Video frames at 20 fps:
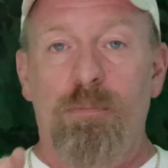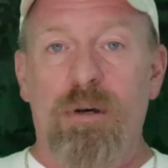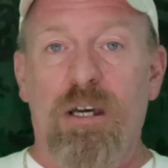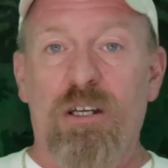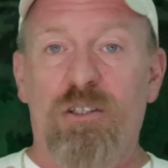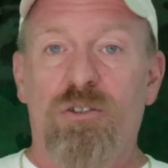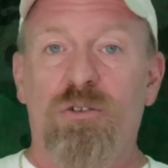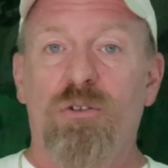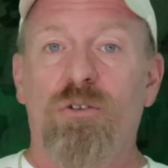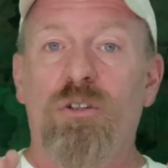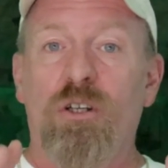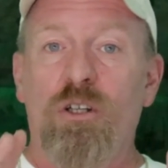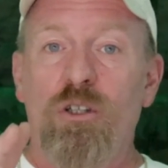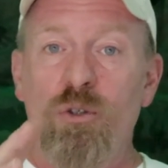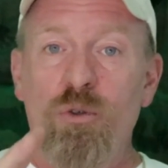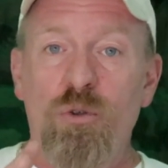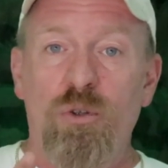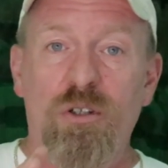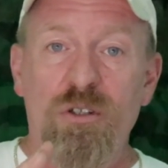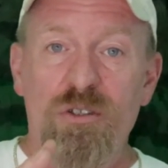make sure that
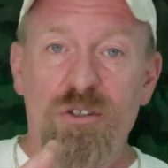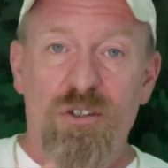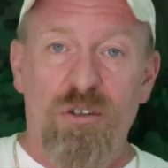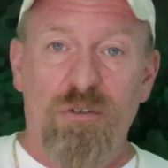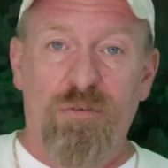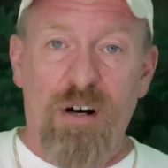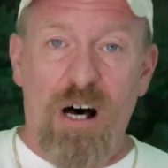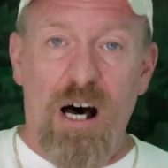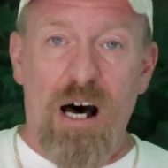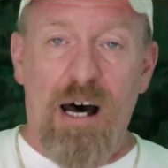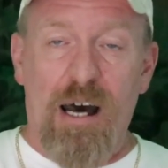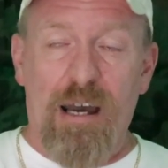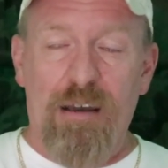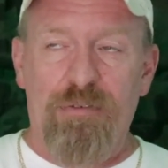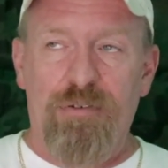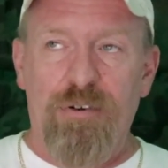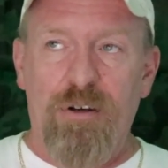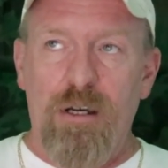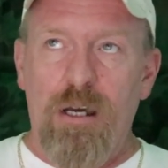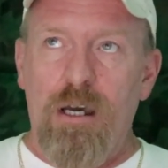you can
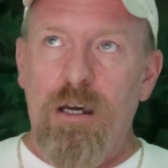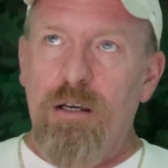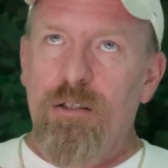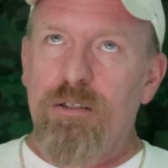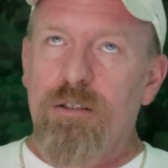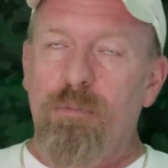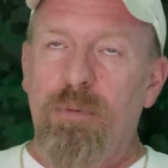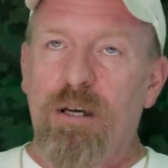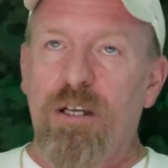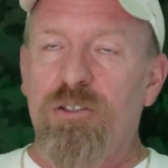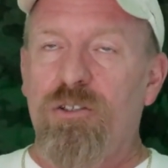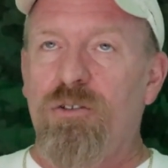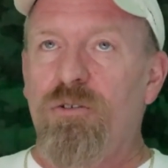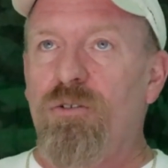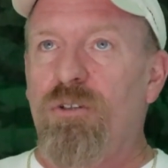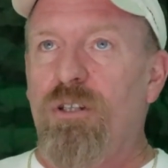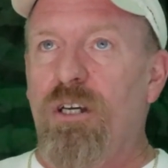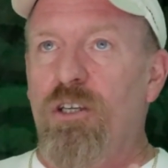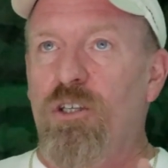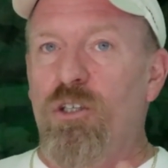survive, to make
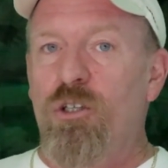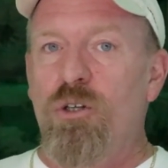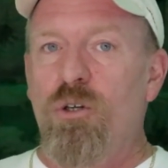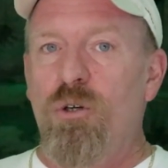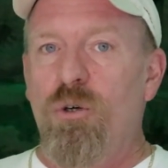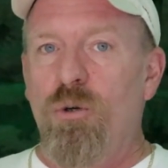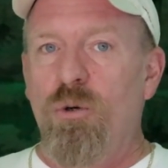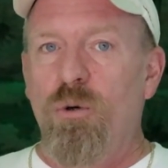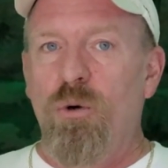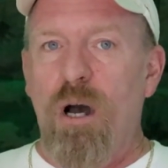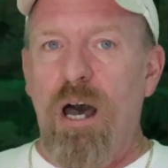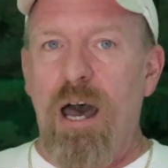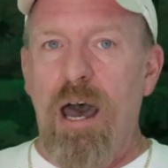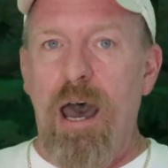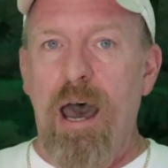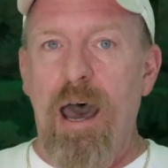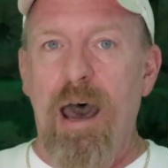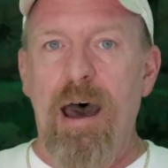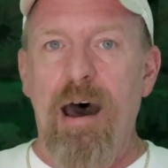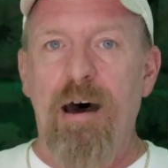sure that you
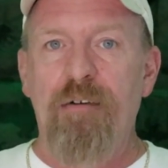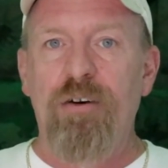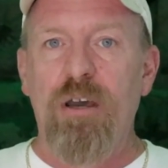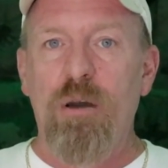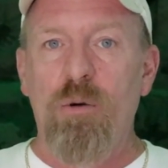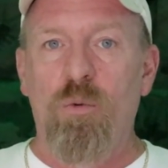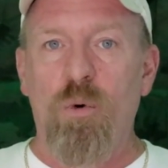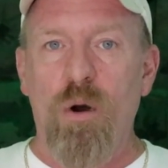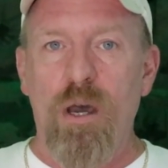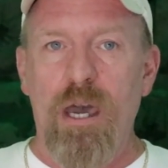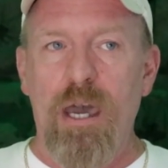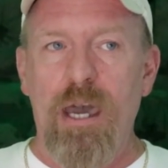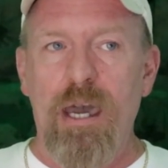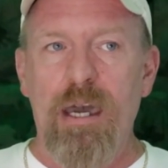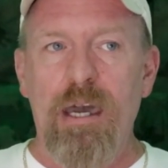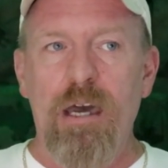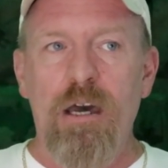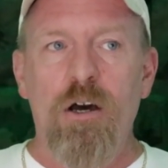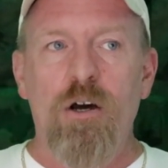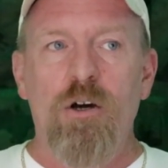have a
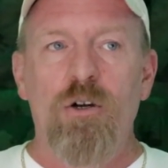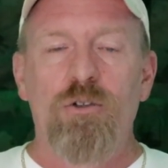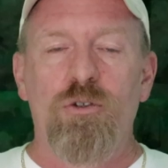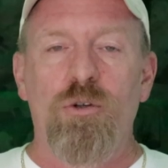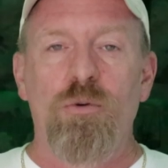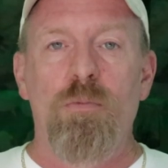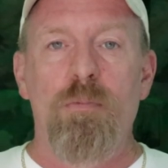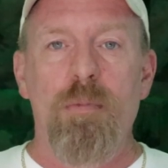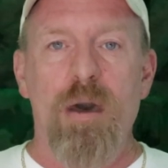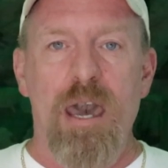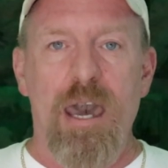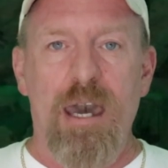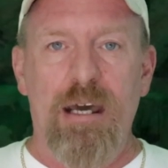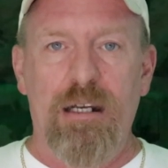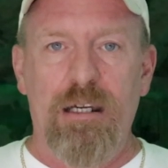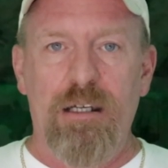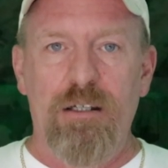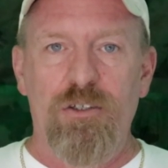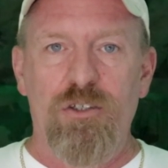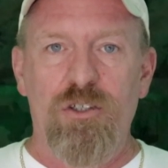way to
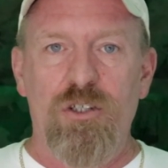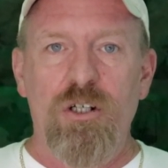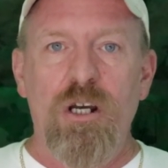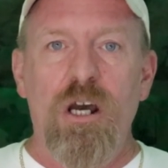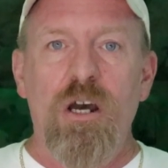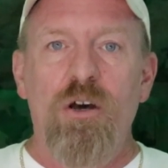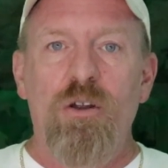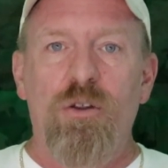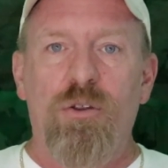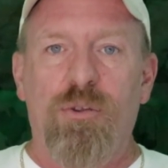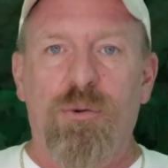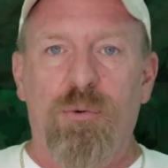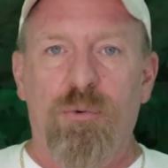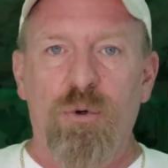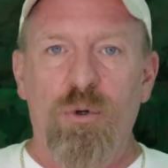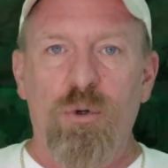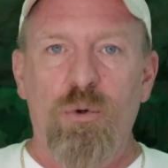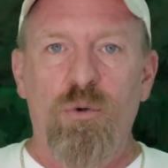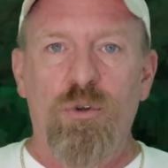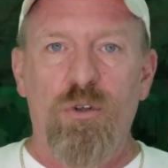manage
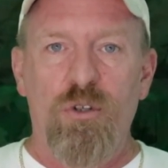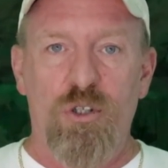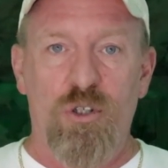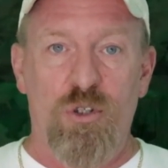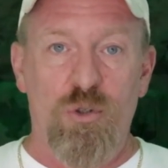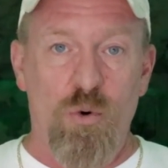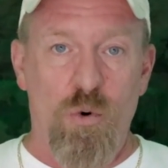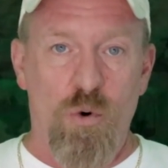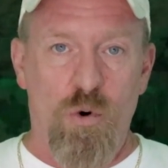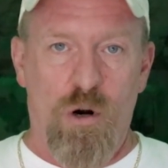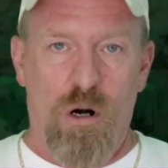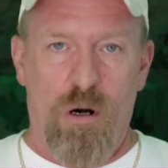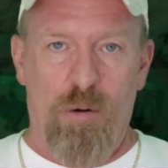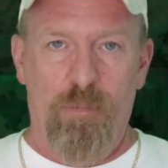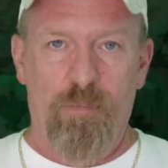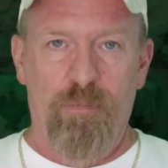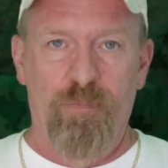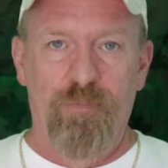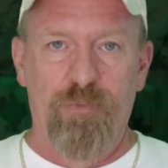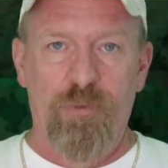through the
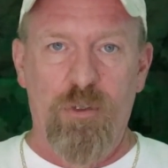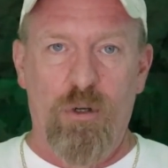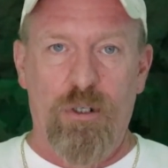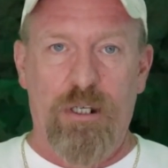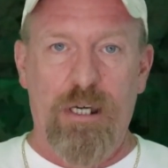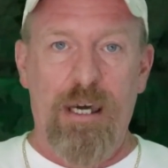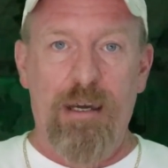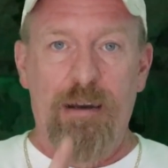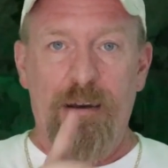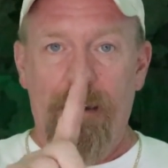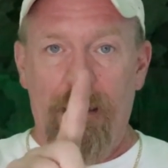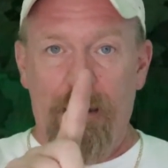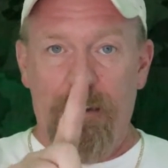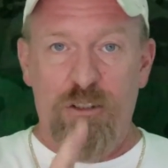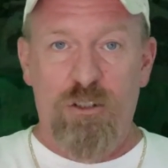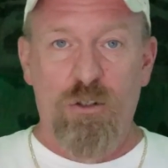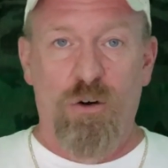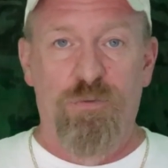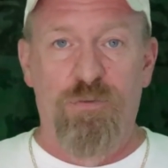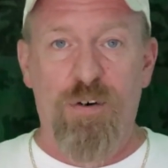storm, okay?
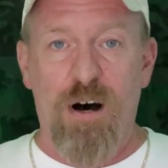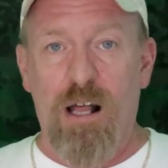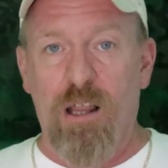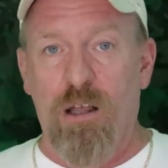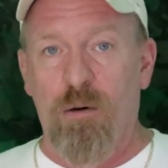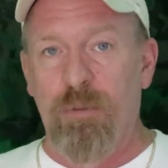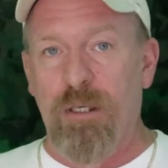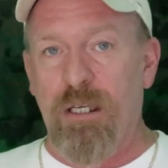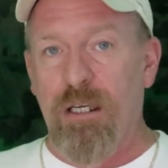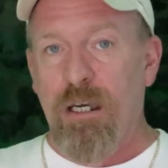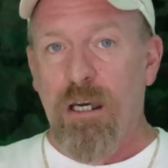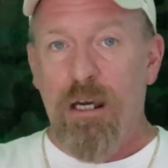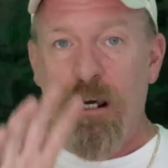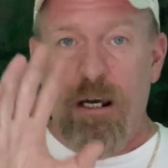So follow me.